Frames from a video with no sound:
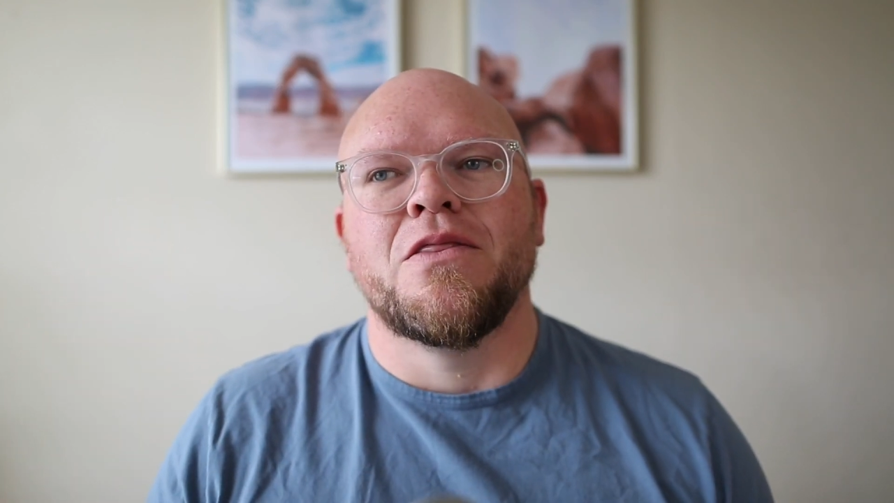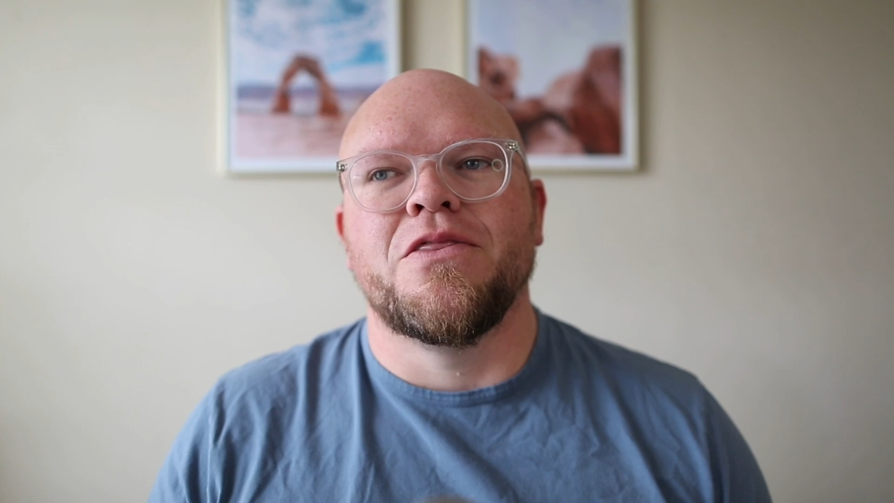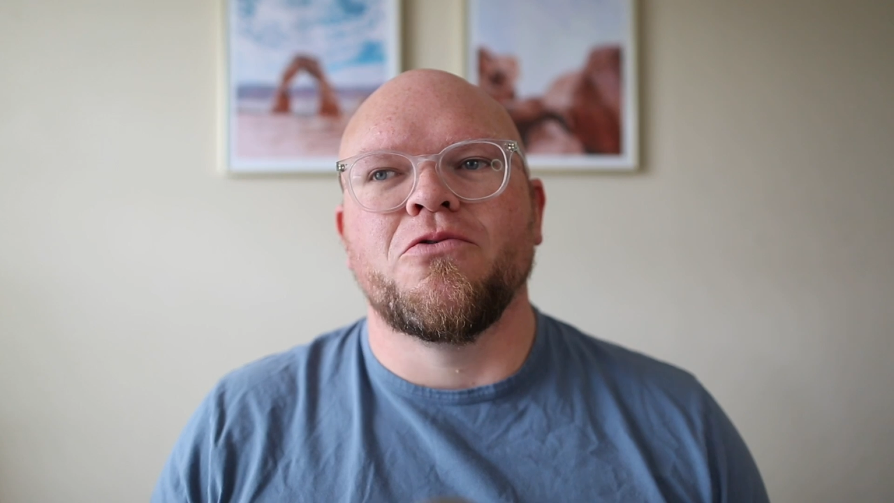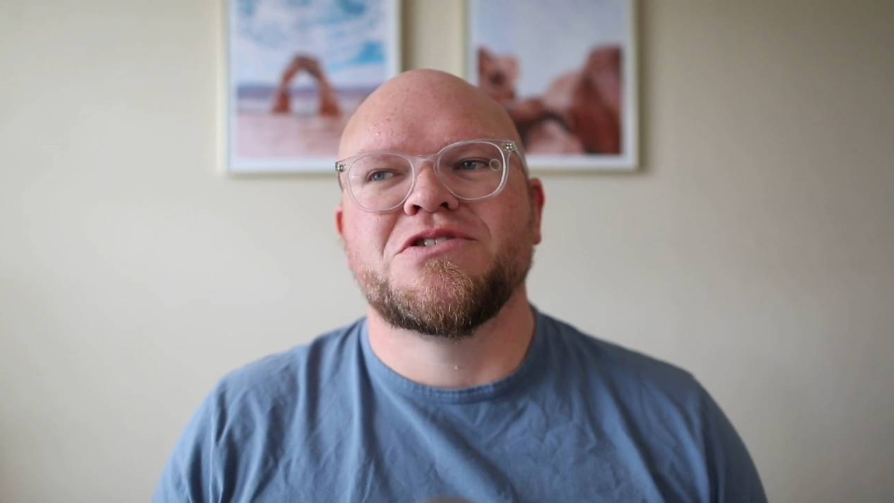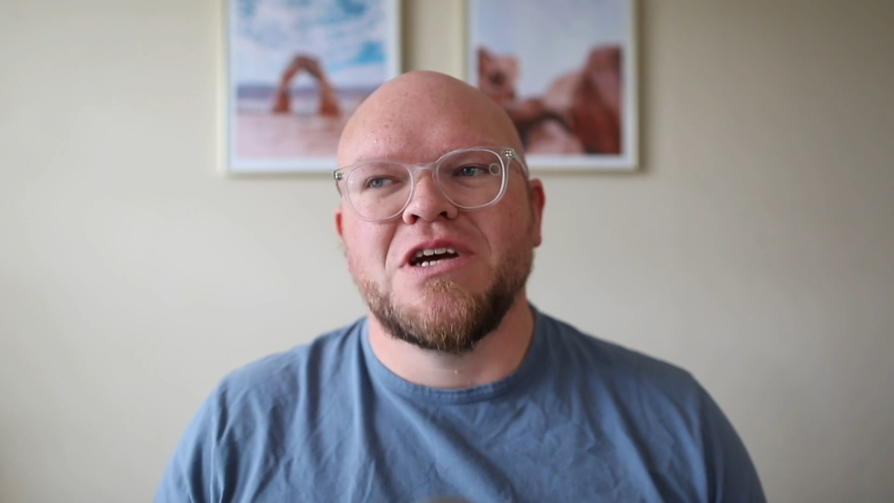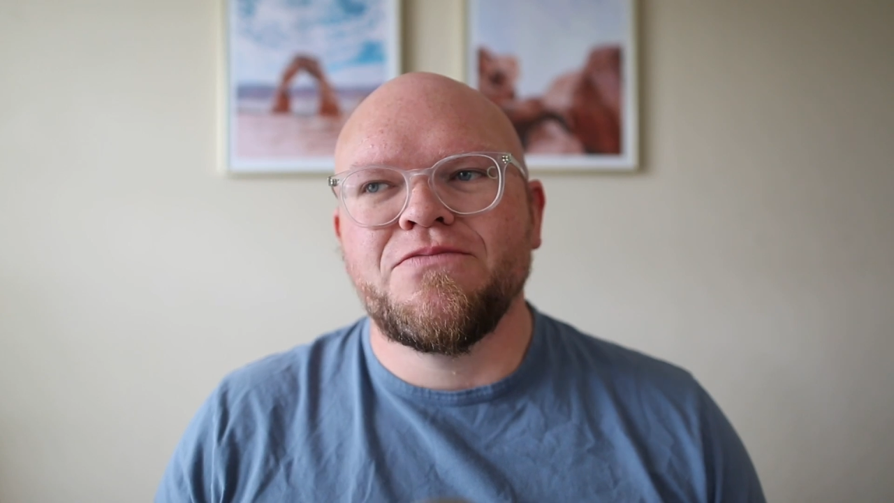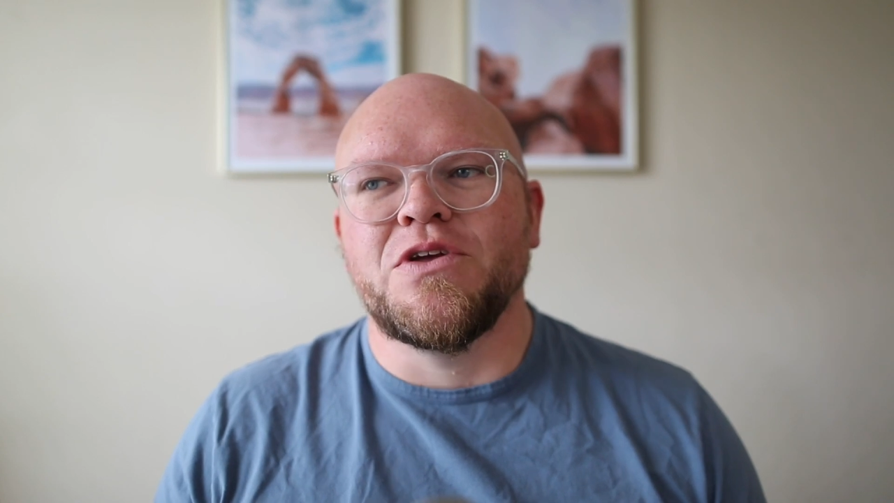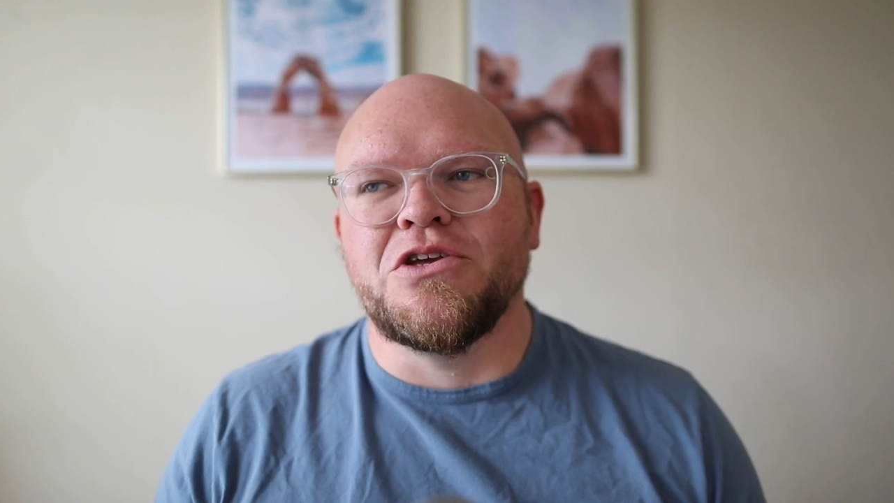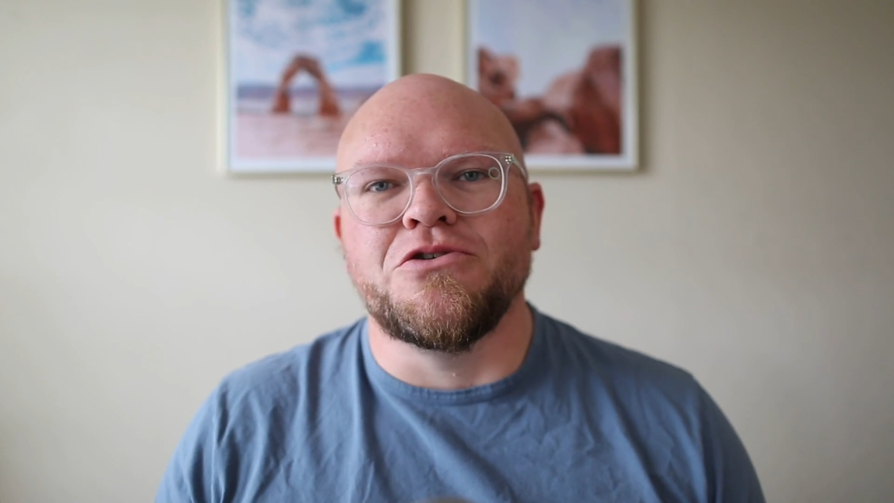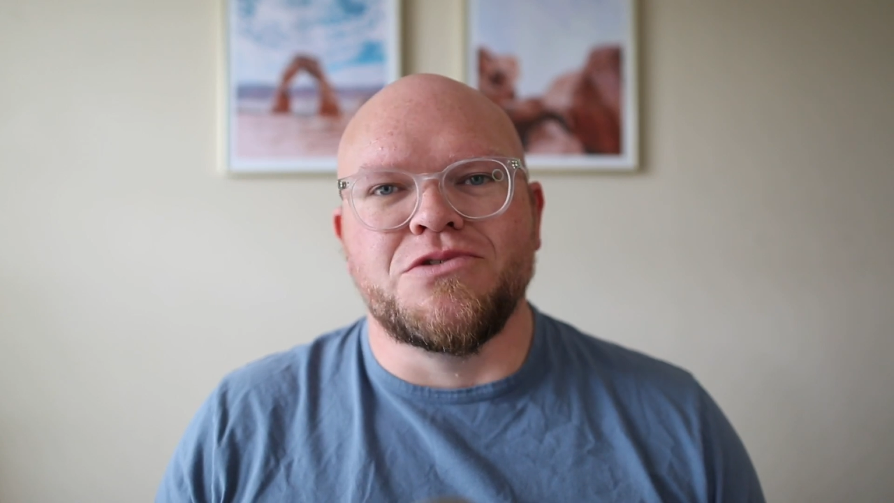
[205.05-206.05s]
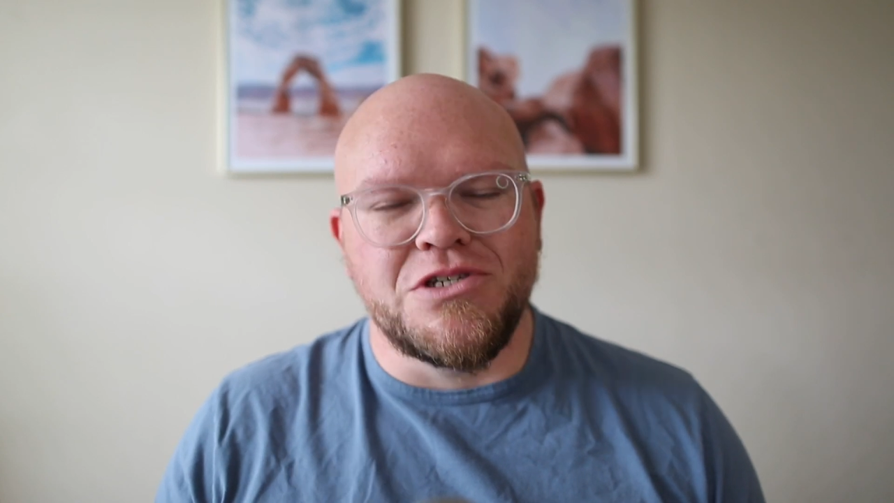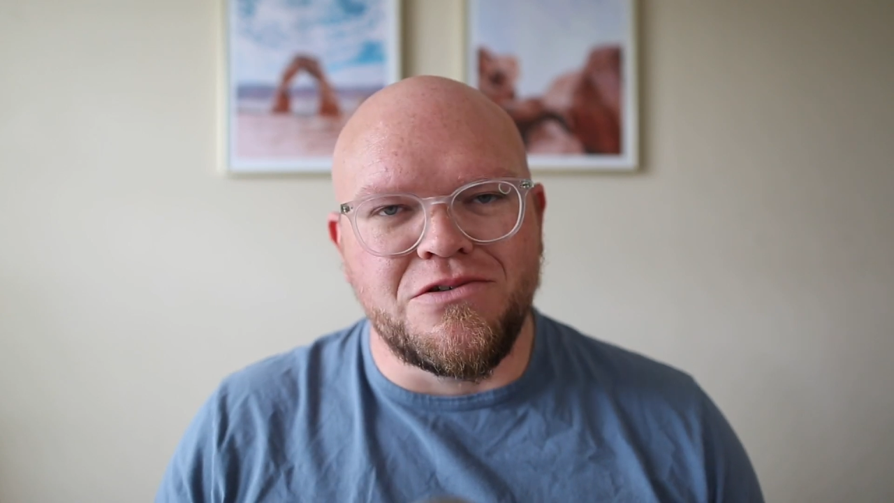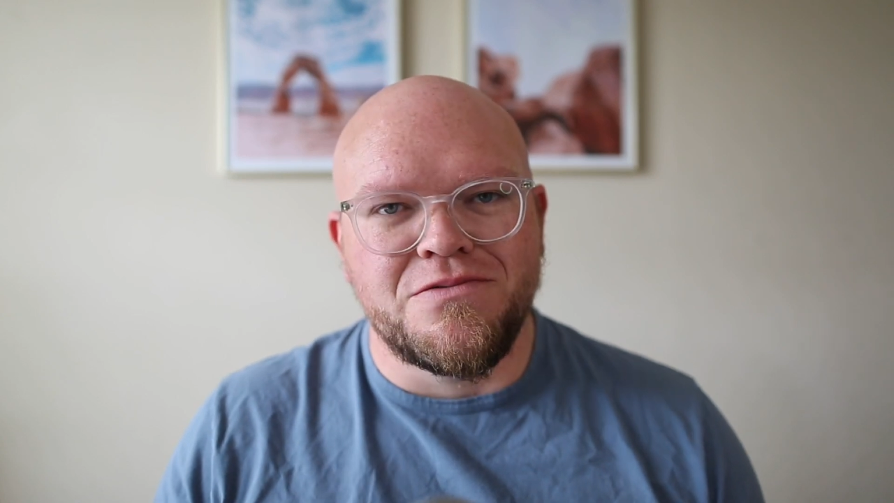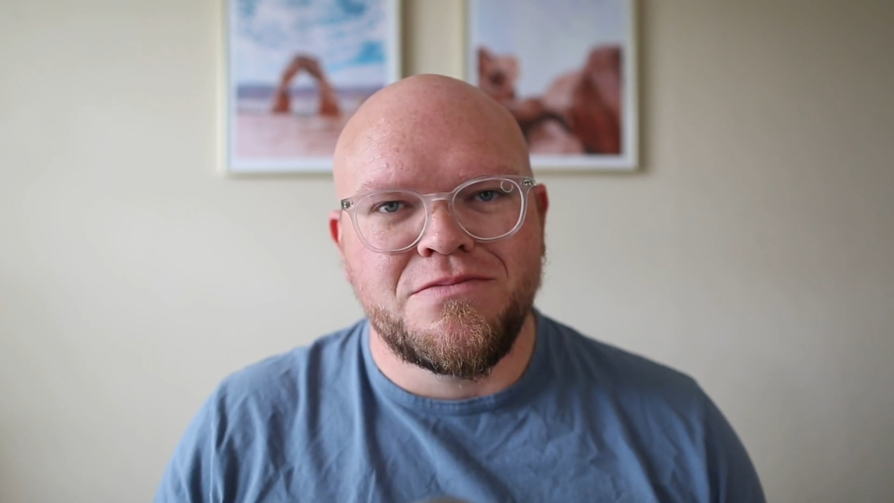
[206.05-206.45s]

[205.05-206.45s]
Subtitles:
The stuff that you do.